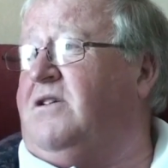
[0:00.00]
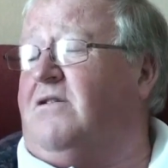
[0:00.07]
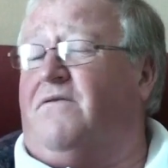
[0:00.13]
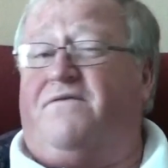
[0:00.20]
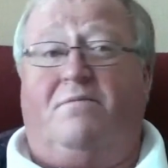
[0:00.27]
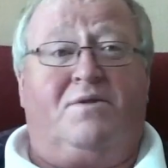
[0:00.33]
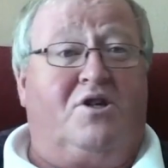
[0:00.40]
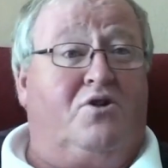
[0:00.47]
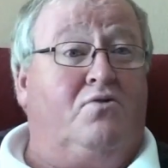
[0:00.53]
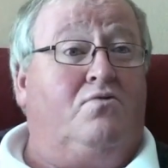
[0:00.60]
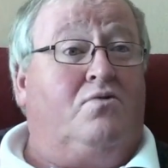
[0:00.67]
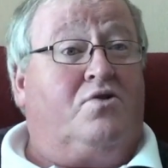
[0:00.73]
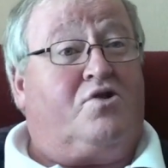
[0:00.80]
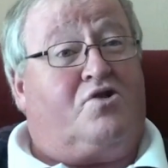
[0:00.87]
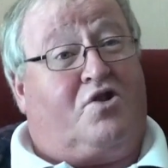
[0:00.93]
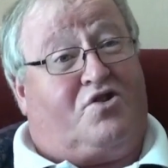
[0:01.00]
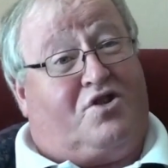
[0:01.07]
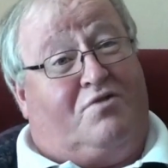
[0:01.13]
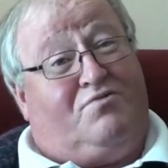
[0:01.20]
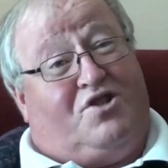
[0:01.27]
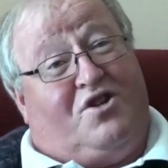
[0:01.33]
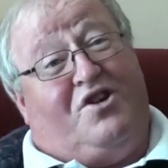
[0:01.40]
here from the Goulds
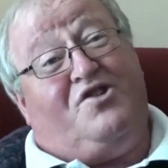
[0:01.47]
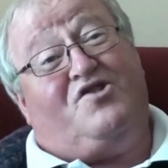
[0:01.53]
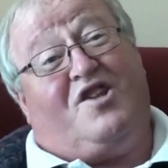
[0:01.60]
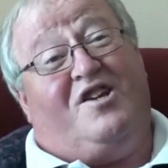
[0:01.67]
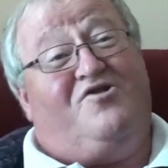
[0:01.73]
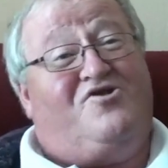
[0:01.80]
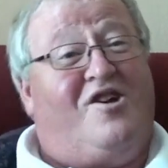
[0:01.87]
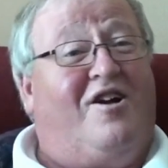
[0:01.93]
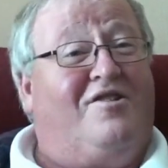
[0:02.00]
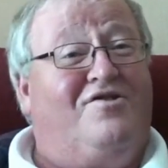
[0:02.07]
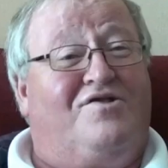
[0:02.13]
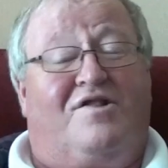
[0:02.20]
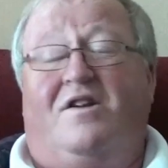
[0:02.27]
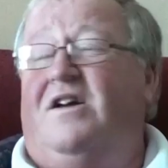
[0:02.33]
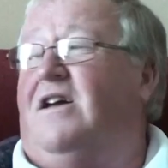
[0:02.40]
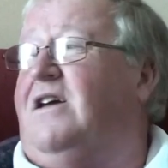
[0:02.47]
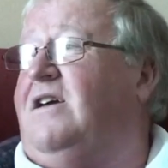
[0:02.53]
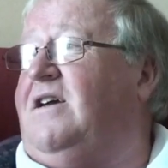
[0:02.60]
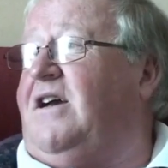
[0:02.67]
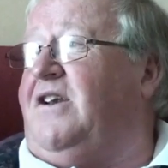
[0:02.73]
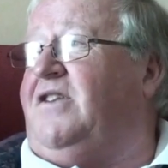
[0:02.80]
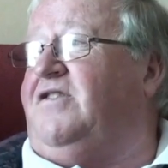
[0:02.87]
just outside of St. John's,
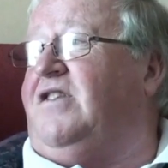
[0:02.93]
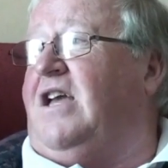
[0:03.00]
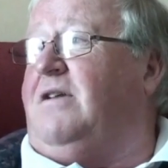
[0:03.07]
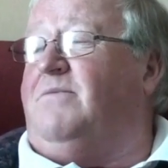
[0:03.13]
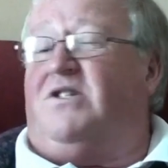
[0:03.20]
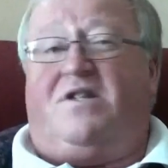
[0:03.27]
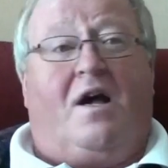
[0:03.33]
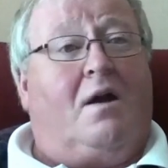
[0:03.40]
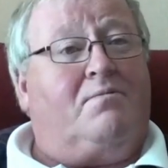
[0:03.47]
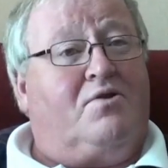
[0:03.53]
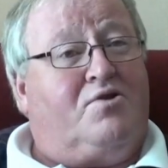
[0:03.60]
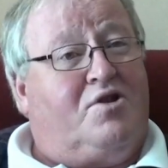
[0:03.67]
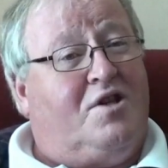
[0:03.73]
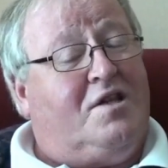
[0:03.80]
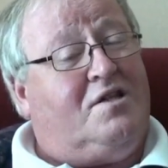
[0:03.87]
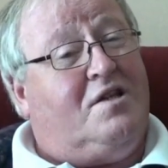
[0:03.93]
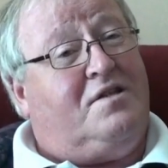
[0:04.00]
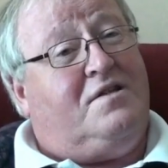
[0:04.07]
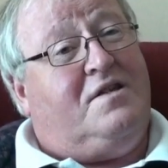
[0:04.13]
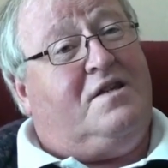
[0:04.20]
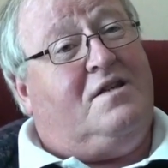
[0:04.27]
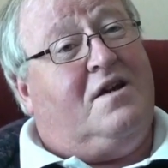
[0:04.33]
and his name is Albert
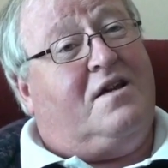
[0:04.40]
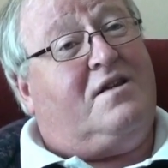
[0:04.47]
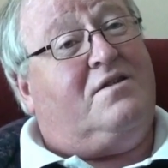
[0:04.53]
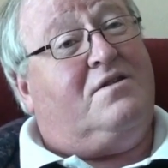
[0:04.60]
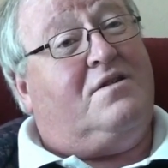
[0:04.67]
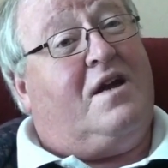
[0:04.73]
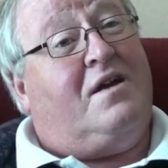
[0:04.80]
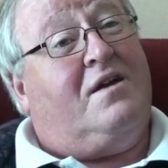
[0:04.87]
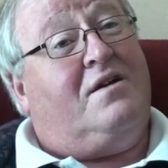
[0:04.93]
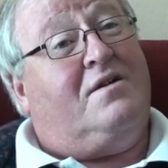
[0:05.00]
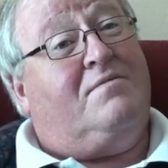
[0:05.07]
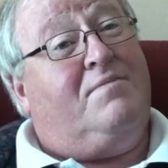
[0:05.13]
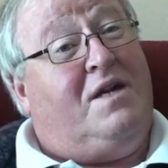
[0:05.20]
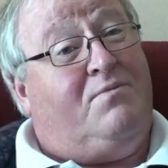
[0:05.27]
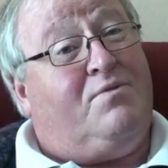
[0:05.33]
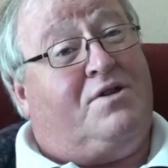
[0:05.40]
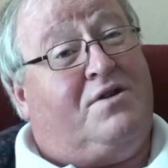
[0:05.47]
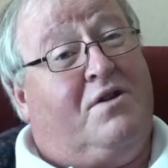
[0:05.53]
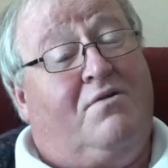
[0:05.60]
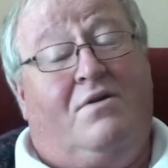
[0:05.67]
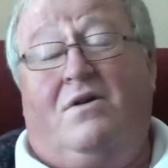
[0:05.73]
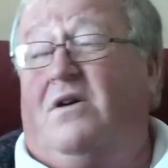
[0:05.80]
Chislett. He'd like to meet
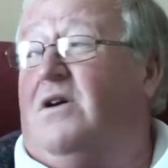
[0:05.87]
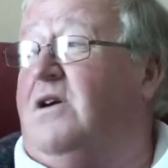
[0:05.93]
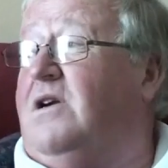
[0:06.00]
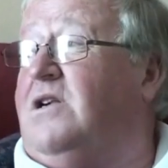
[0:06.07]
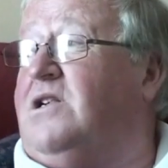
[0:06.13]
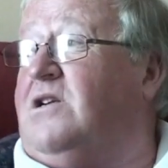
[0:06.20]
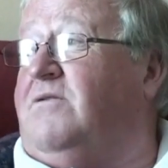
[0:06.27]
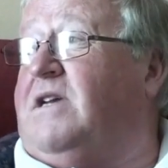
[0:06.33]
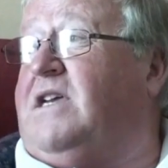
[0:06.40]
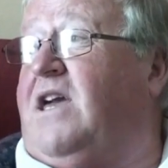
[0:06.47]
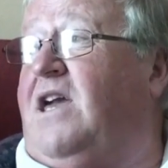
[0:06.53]
with you. So he